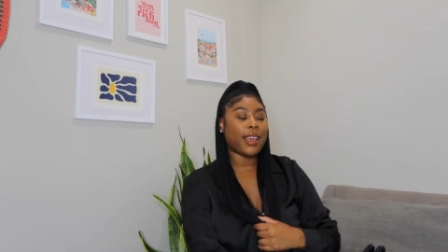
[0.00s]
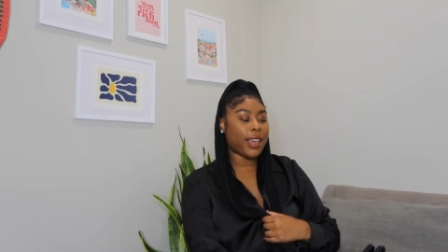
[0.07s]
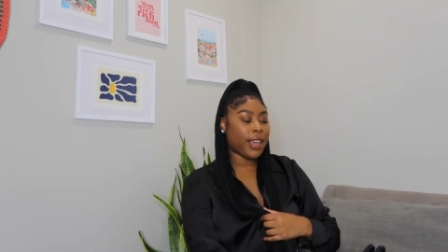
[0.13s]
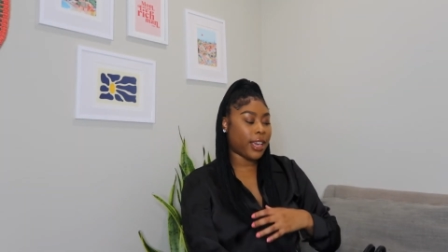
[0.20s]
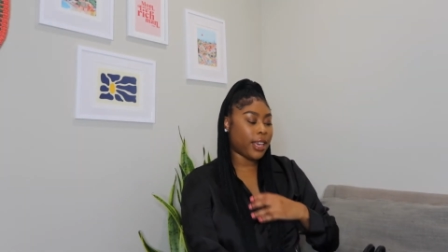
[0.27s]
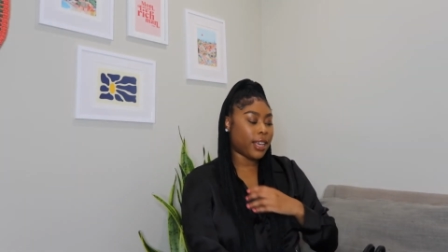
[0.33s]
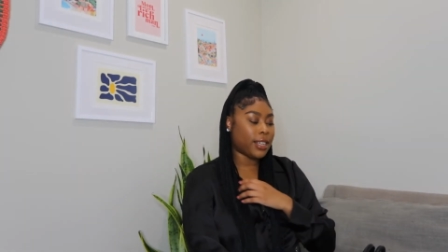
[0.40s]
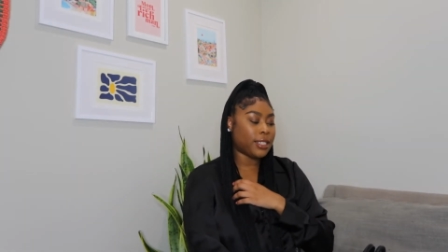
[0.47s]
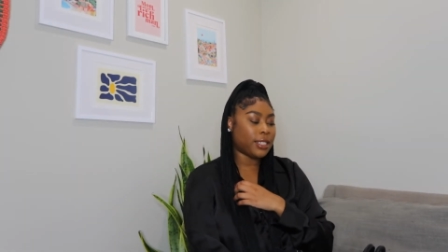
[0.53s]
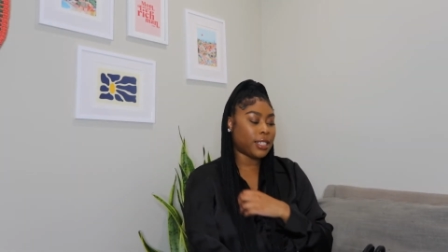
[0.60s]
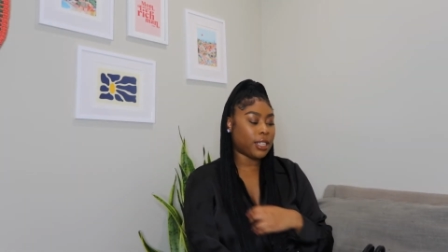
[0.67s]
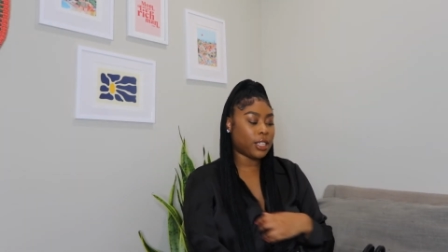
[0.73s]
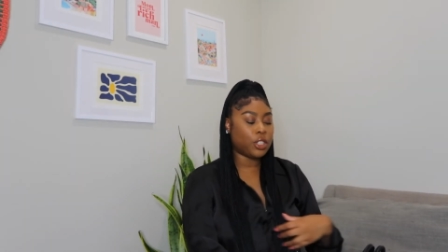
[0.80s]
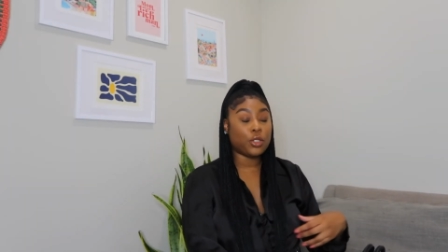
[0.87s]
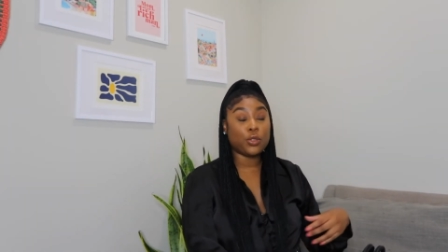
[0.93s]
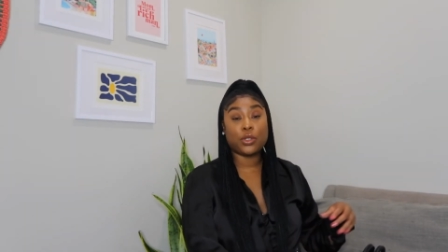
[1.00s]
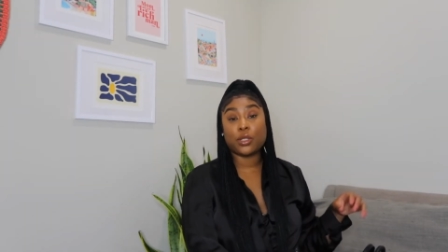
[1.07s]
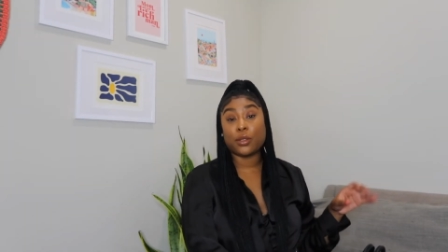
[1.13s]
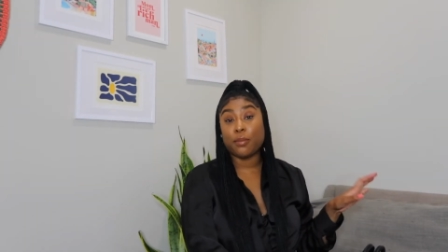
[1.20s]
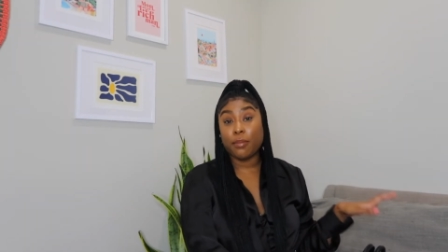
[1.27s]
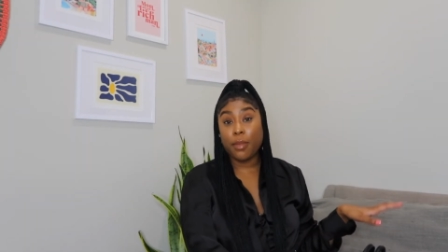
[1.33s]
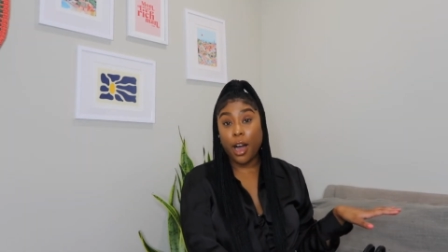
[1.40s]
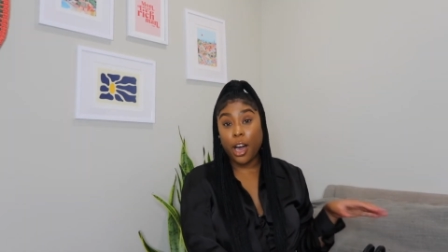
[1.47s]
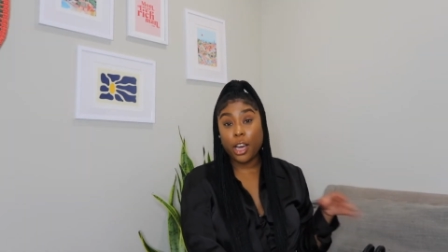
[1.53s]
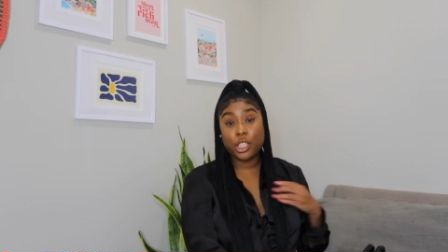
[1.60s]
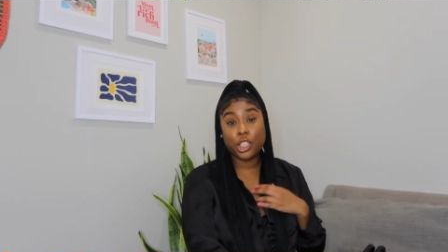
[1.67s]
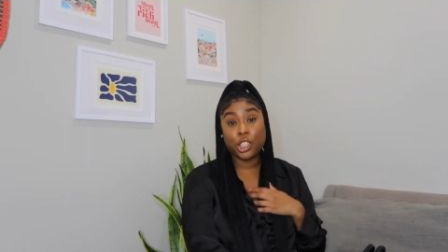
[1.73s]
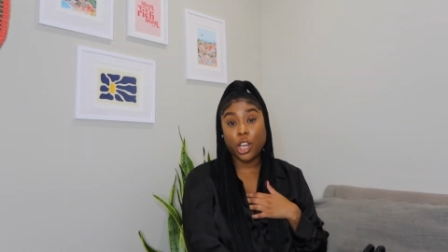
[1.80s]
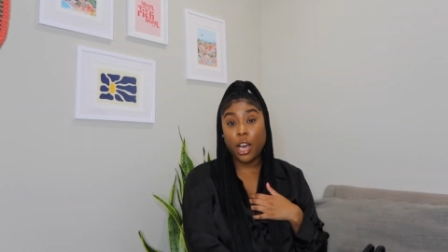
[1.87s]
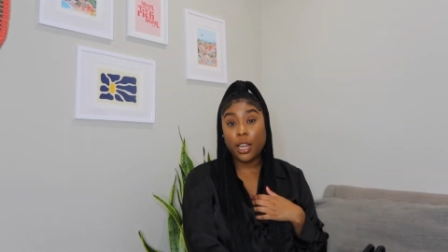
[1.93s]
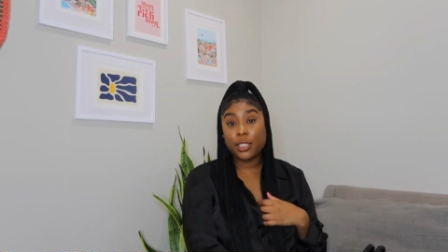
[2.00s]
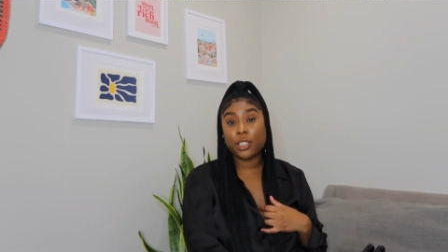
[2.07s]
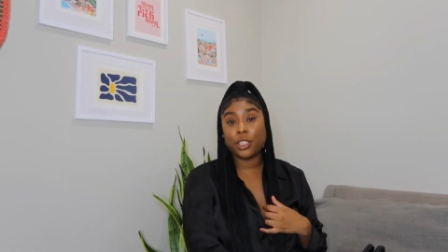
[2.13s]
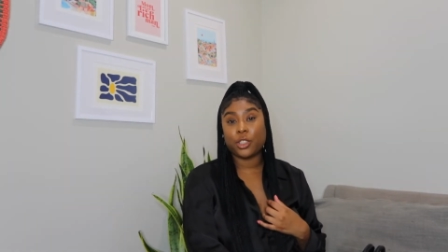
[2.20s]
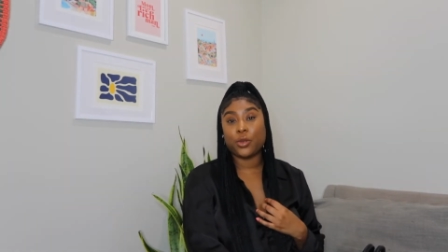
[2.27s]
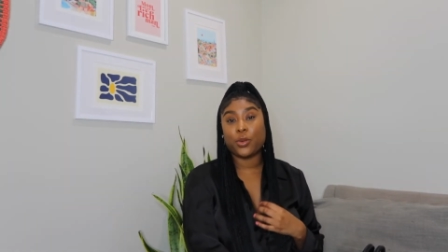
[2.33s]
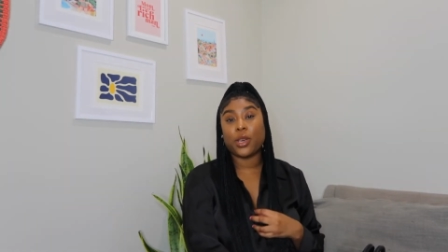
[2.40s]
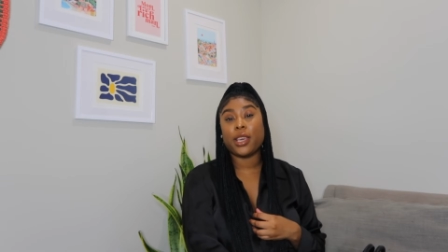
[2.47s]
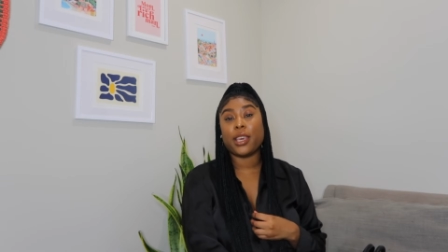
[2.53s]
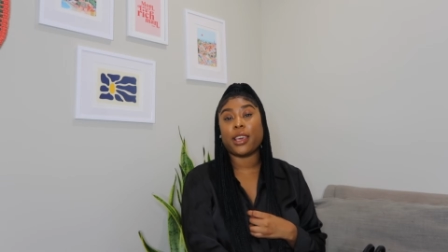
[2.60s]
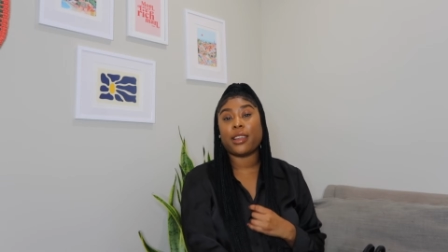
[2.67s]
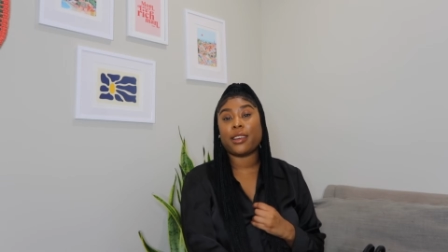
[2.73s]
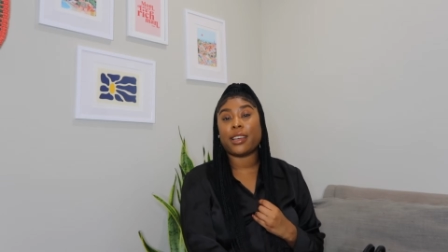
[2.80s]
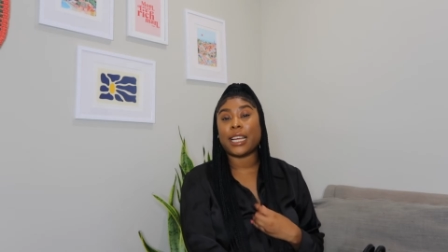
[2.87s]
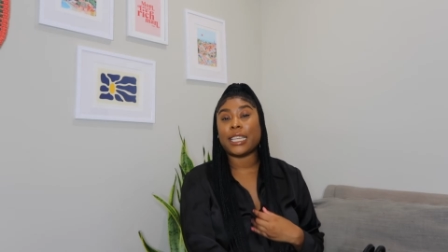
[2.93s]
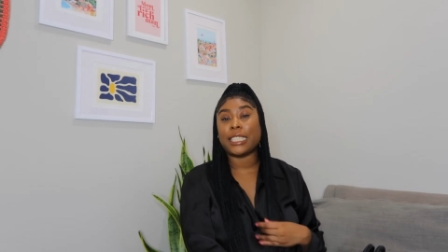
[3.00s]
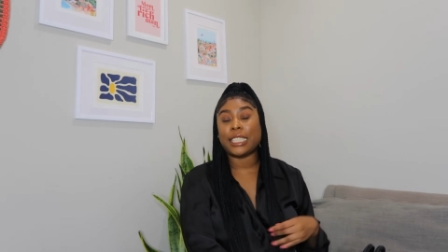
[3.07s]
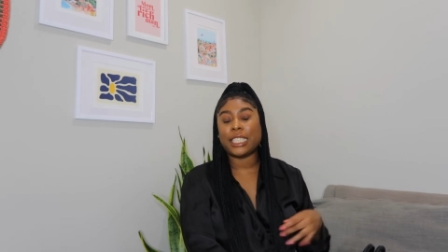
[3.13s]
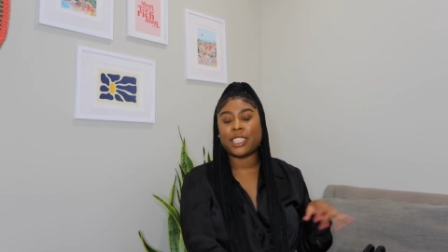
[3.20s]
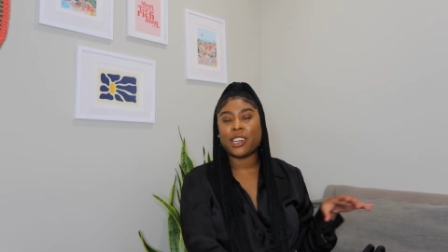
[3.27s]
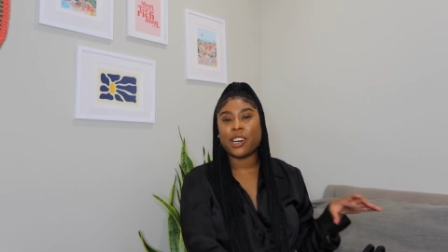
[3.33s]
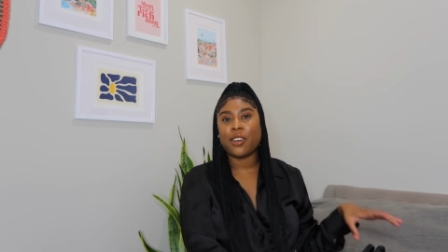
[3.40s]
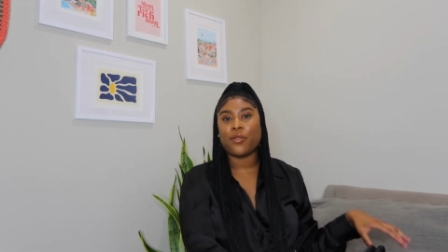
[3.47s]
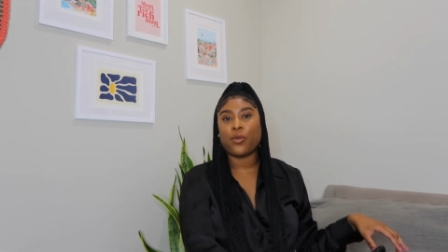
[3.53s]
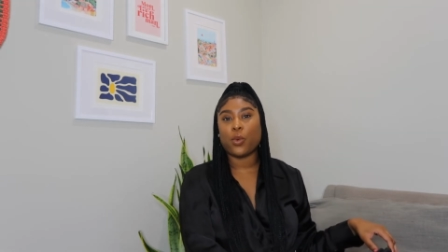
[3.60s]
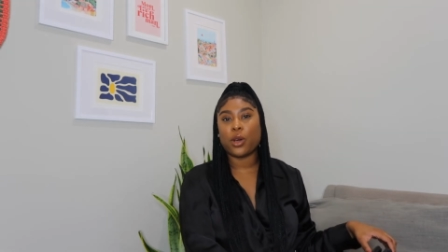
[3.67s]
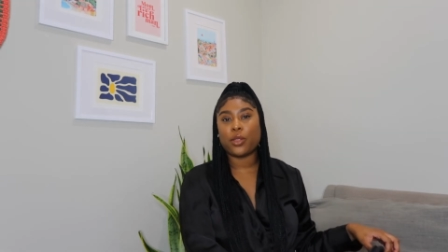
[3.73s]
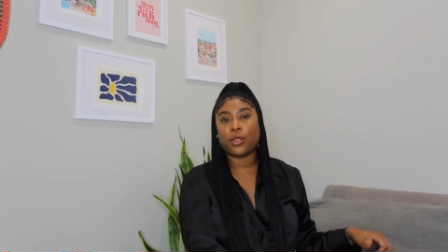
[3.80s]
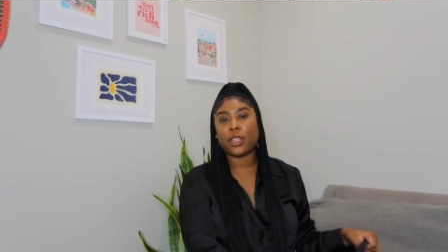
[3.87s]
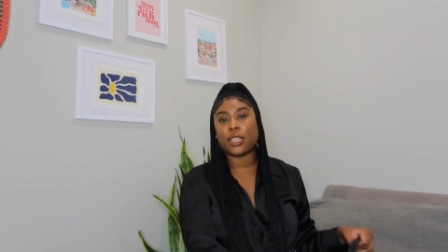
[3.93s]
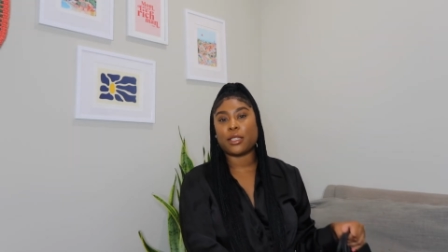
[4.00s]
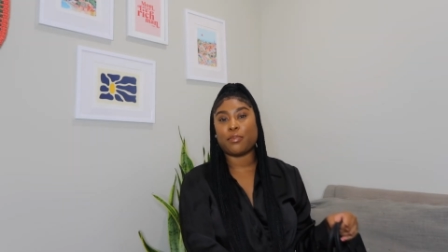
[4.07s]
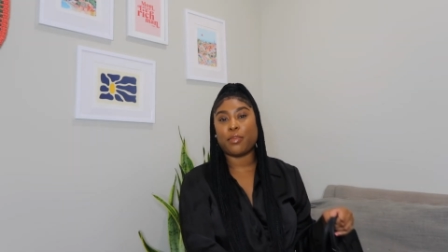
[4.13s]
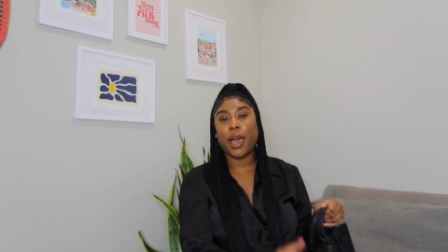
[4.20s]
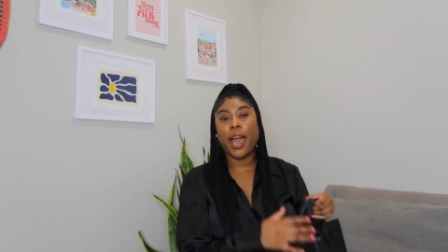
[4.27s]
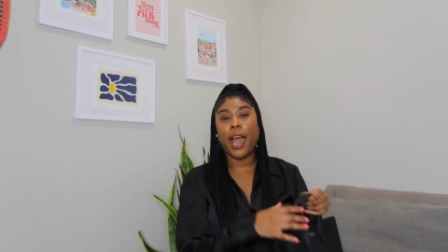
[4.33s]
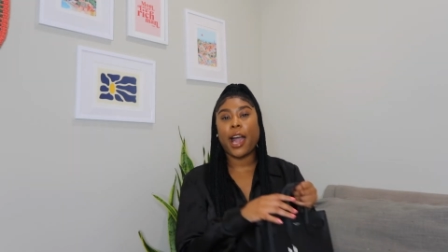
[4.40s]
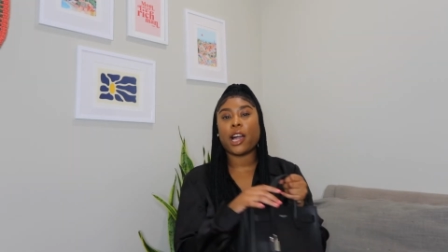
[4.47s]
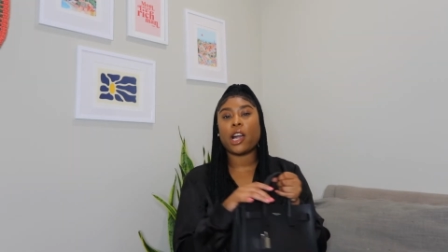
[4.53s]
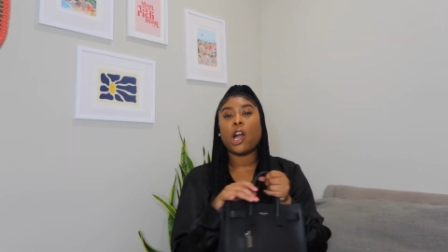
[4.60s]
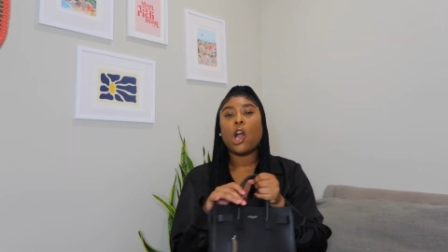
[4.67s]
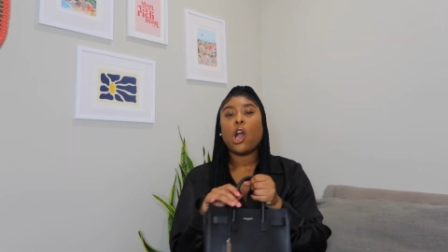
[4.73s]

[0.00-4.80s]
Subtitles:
and do some mod shots so you can get an idea of what this bag